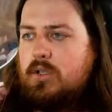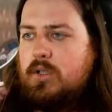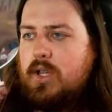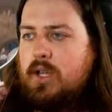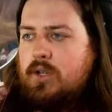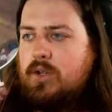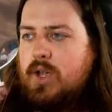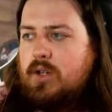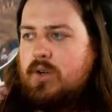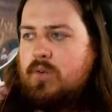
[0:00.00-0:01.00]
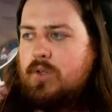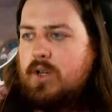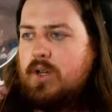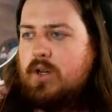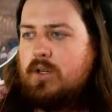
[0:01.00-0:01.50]
Yeah, you gotta go in
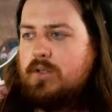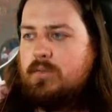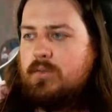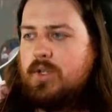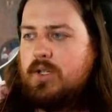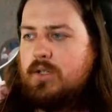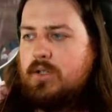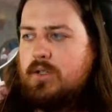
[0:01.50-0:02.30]
there, it seems like.